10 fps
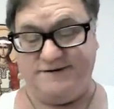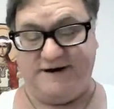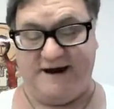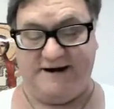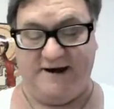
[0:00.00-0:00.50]

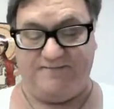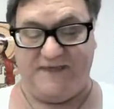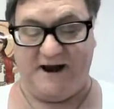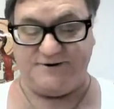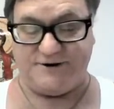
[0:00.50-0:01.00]
set up,
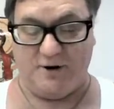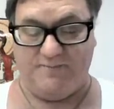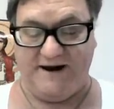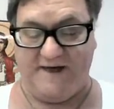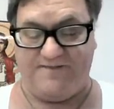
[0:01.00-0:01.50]
there
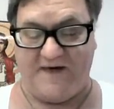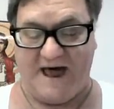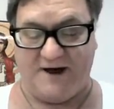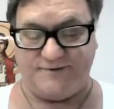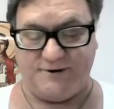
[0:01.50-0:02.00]
shall be
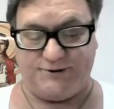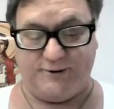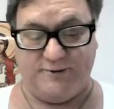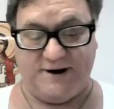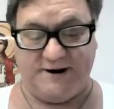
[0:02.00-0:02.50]

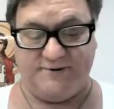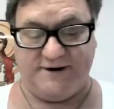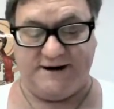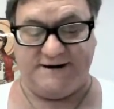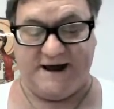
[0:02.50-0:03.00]

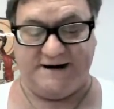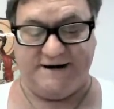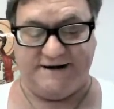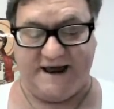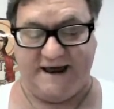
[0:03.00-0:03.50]

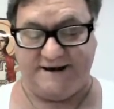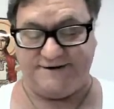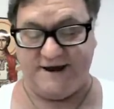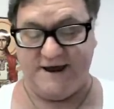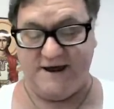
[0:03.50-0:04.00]
1,290
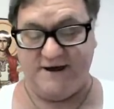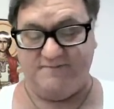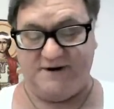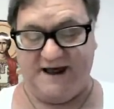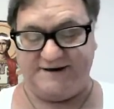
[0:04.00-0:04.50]
days.
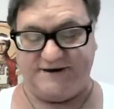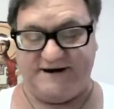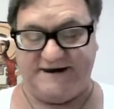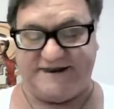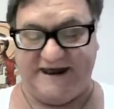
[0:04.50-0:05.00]

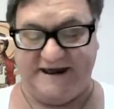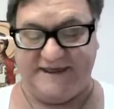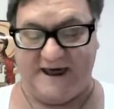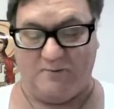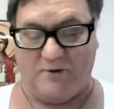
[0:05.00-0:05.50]
Blessed is he
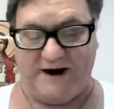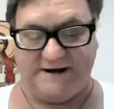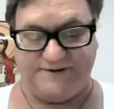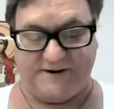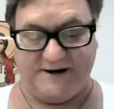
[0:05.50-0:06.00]
that
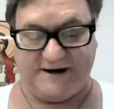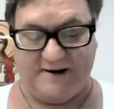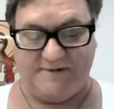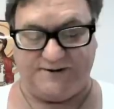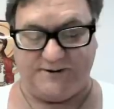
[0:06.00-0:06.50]
waiteth and
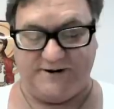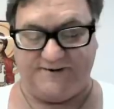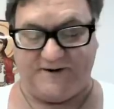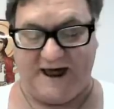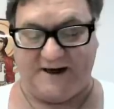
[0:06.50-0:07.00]
cometh to
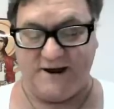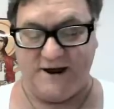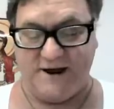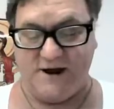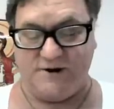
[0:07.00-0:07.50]
the
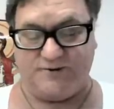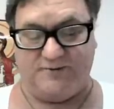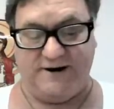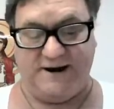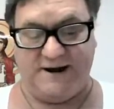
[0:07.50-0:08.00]

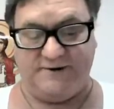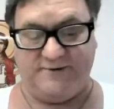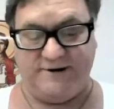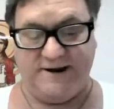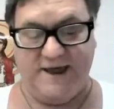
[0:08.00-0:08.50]

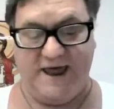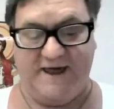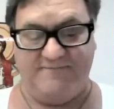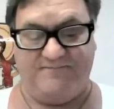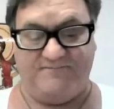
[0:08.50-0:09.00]

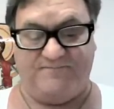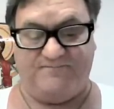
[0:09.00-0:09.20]
1,305